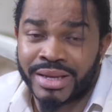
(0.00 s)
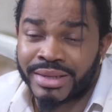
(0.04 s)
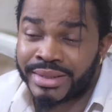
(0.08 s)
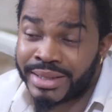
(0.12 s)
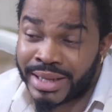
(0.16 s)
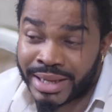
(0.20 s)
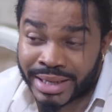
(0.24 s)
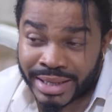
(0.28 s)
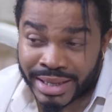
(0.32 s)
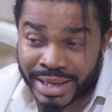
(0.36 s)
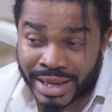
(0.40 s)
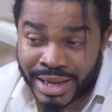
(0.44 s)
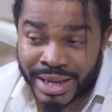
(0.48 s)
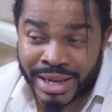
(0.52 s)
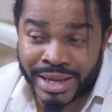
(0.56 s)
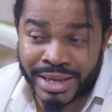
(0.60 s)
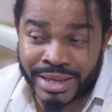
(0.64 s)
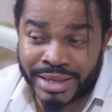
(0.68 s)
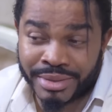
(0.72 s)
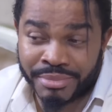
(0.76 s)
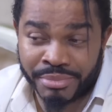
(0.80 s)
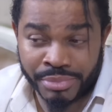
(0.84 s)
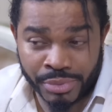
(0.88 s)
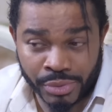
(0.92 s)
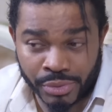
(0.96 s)
That guy,
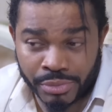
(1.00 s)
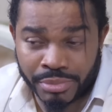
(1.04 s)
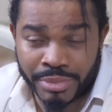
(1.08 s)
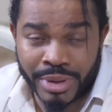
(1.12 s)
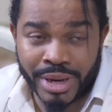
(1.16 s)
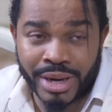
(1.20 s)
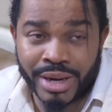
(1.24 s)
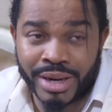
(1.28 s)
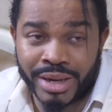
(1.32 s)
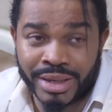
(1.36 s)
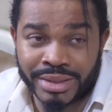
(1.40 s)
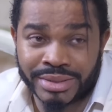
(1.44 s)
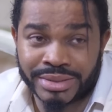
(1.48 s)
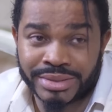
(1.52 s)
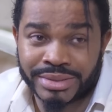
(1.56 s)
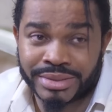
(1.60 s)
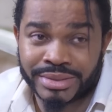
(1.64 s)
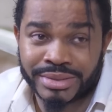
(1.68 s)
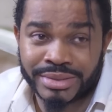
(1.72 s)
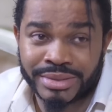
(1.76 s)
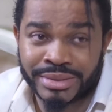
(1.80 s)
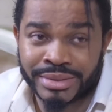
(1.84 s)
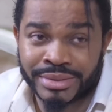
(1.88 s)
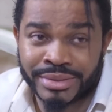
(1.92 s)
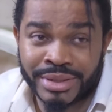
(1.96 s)
he broke my heart.
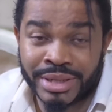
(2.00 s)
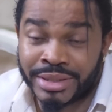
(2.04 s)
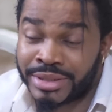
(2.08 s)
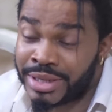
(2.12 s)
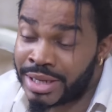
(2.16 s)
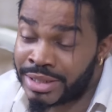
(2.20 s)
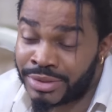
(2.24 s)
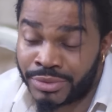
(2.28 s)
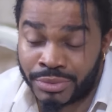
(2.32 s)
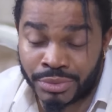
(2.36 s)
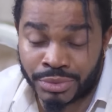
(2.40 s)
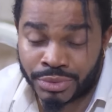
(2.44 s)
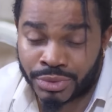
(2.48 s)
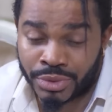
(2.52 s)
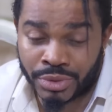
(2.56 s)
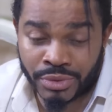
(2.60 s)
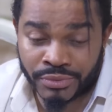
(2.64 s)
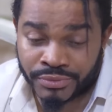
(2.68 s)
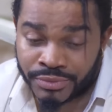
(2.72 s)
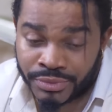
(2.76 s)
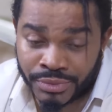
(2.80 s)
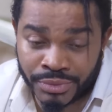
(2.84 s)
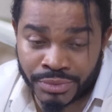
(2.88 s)
You know, I don't want all of